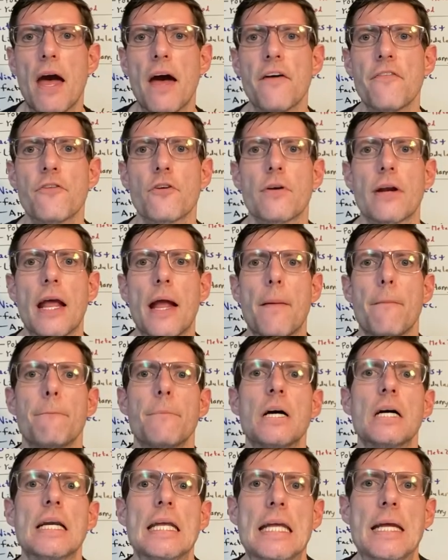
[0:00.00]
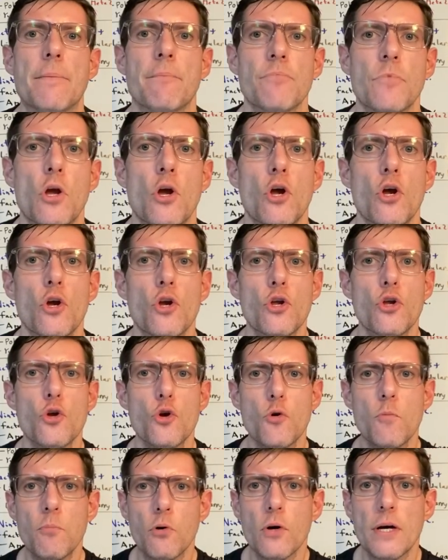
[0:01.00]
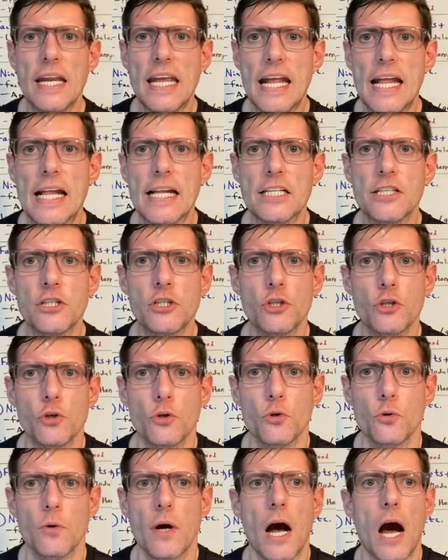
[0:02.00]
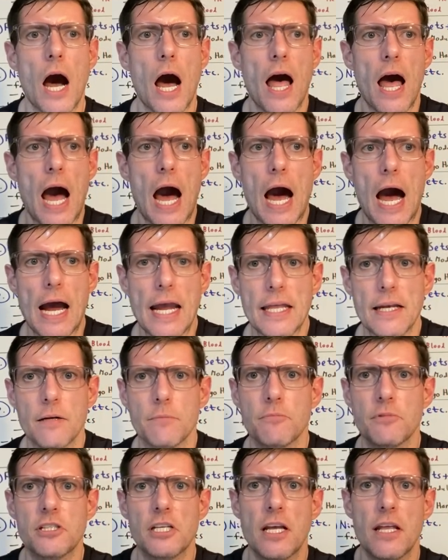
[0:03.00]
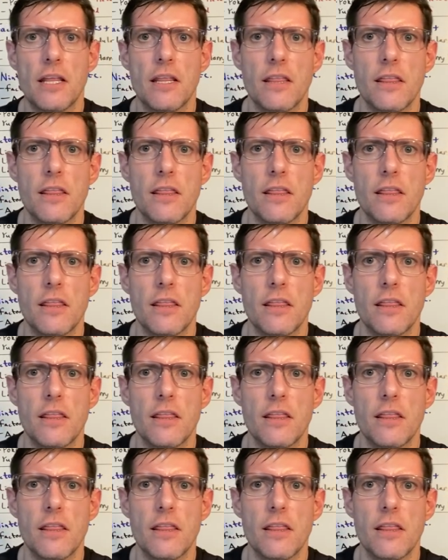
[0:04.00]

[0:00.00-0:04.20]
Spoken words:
effort, and money you put into items,